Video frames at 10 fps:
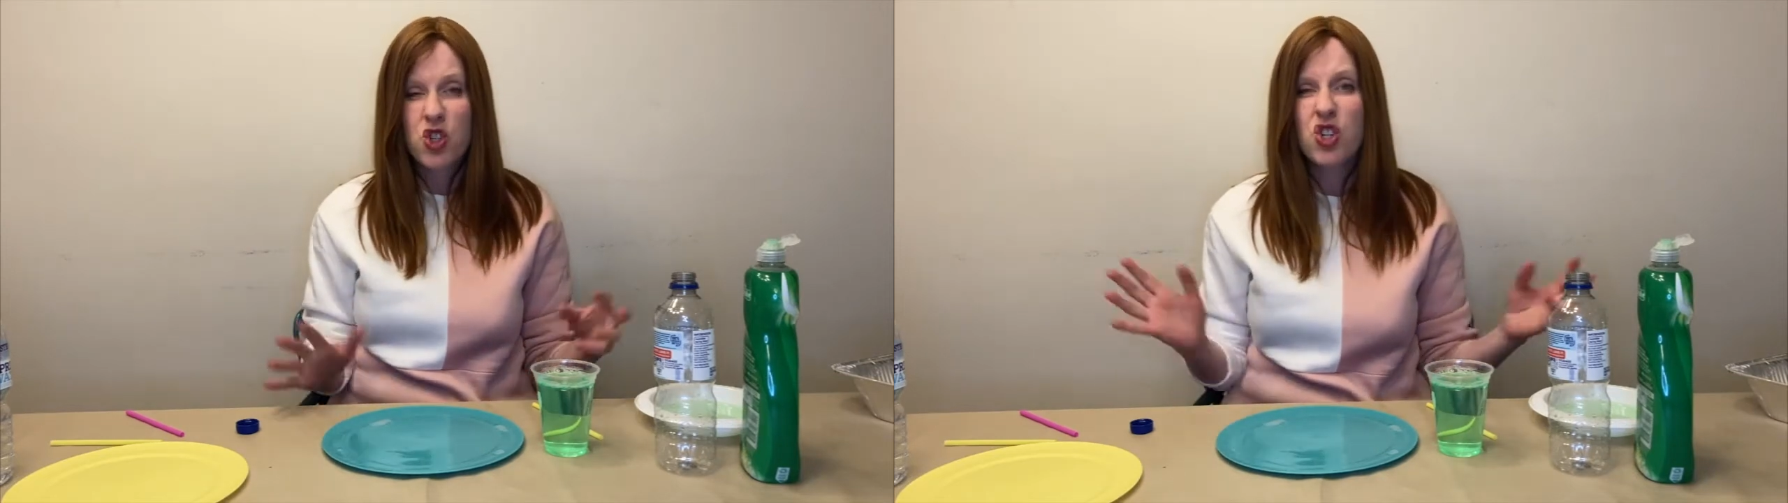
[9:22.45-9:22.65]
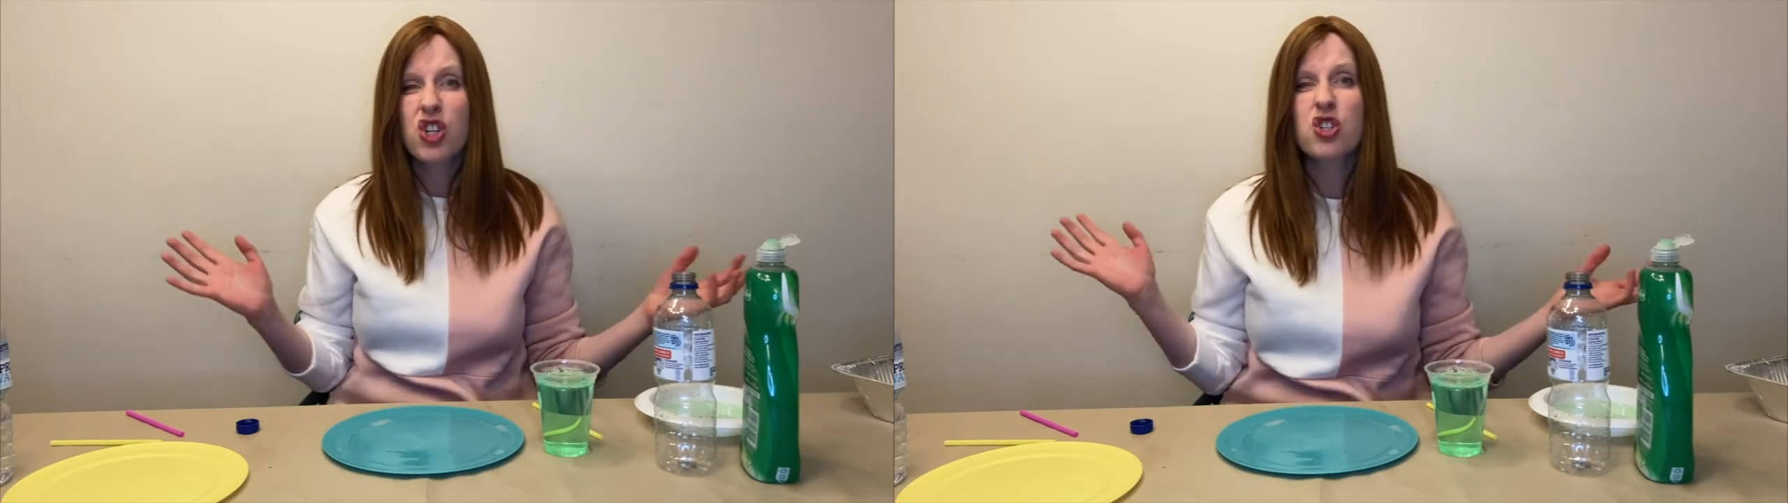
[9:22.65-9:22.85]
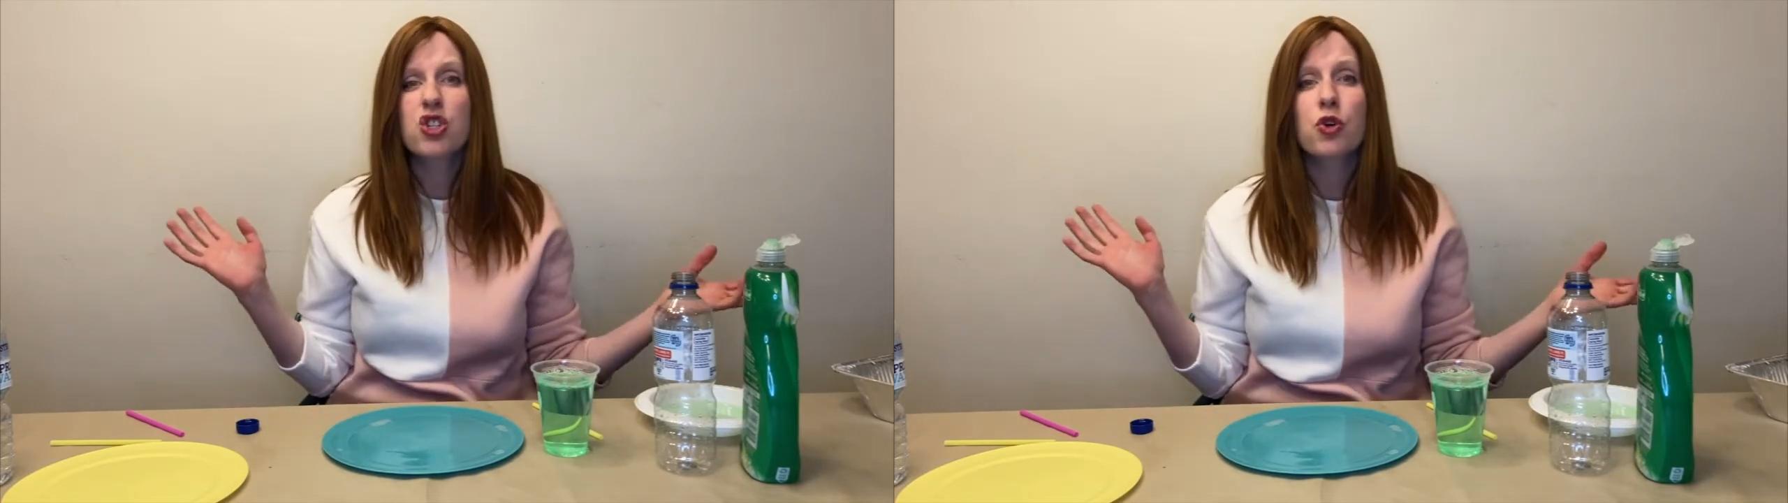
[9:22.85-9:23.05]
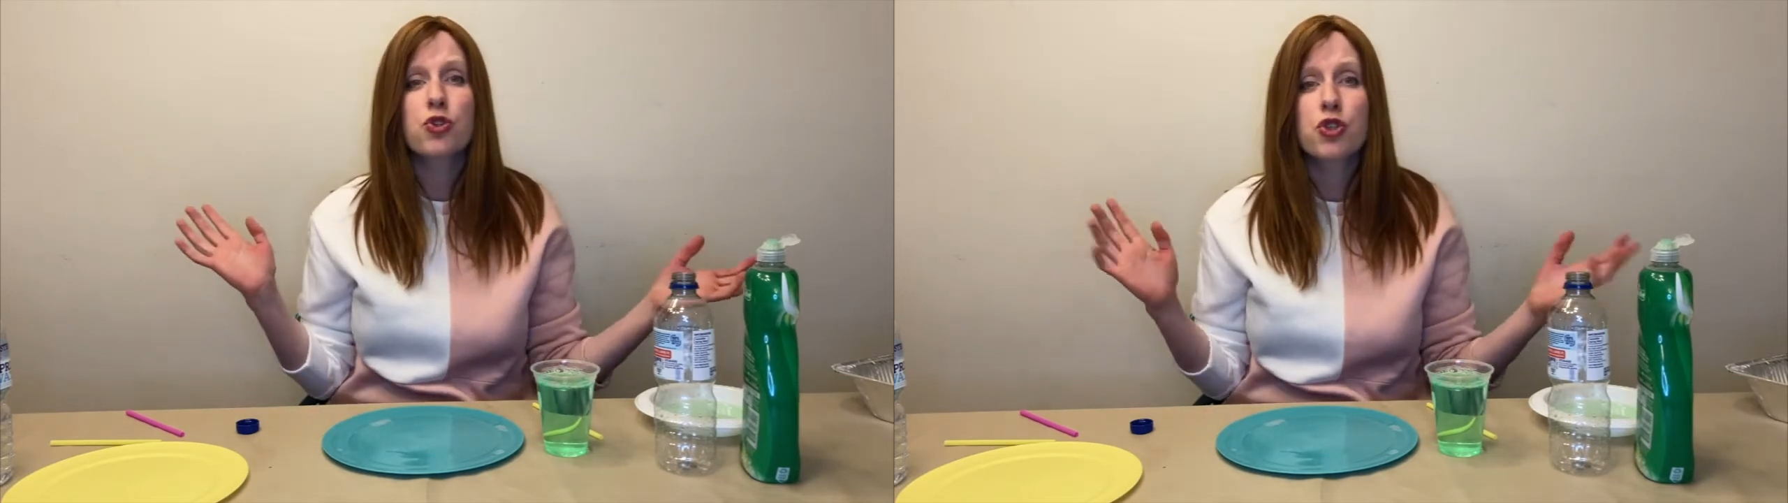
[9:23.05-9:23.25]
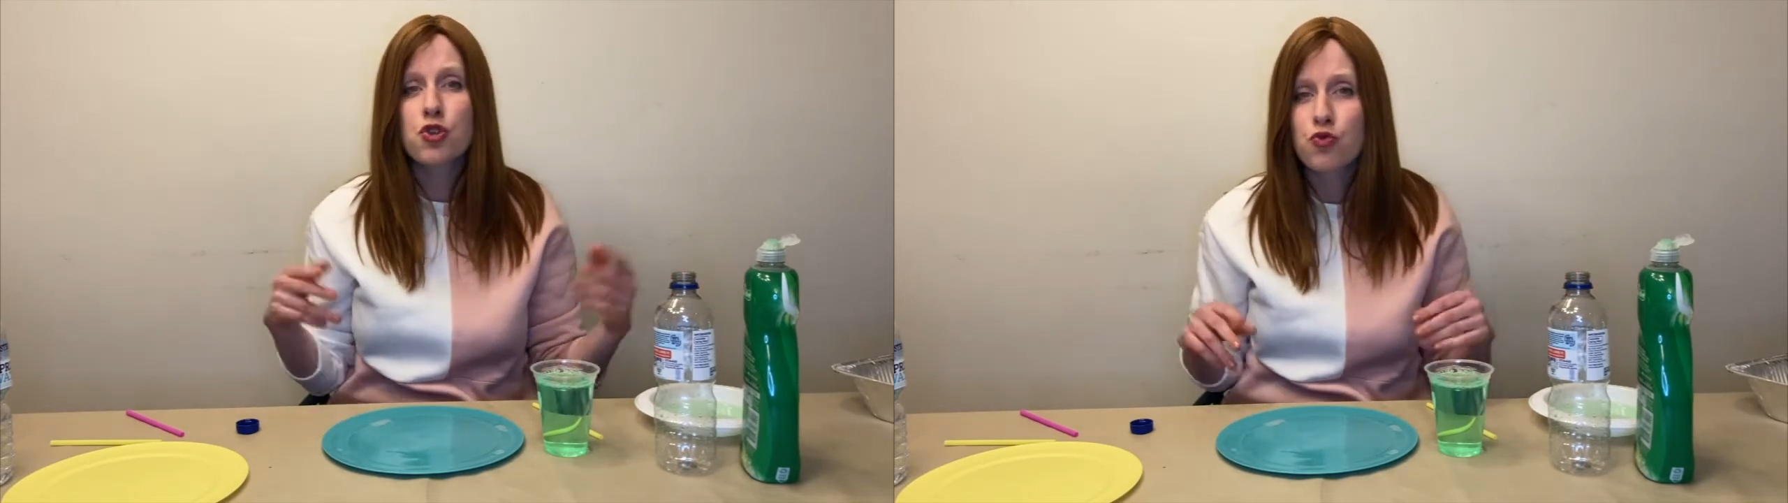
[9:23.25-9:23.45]
you can just go
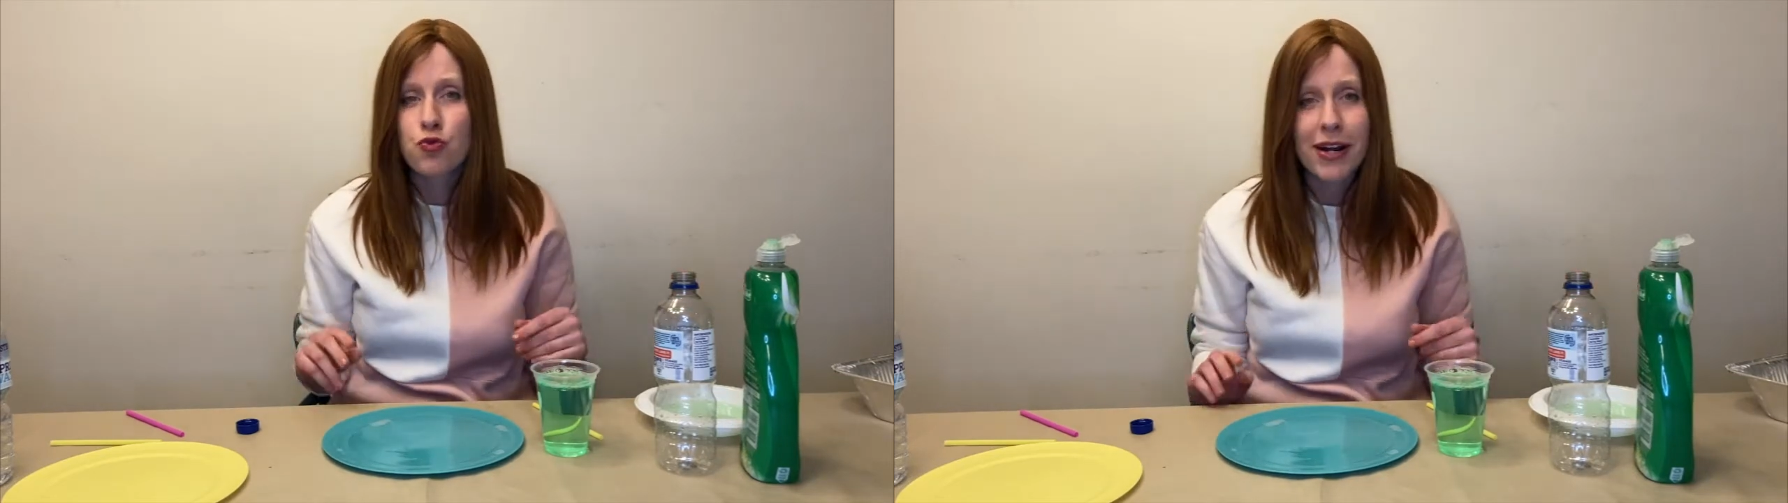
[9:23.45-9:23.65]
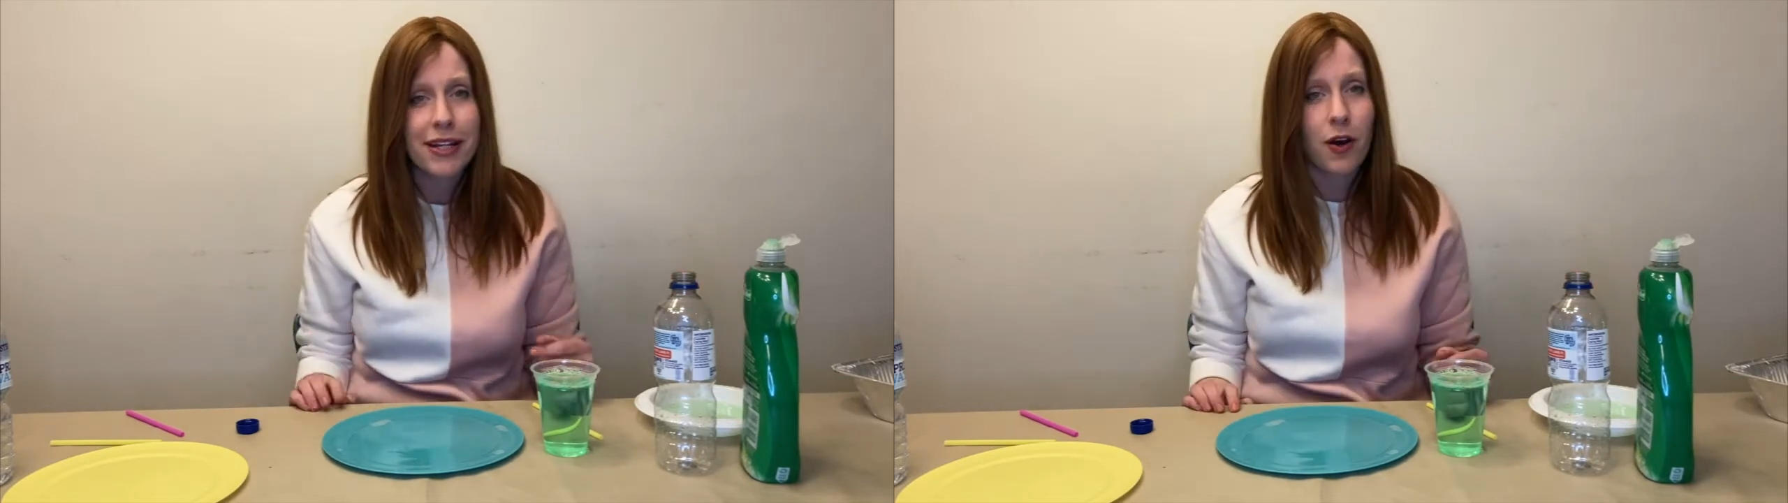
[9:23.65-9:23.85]
straight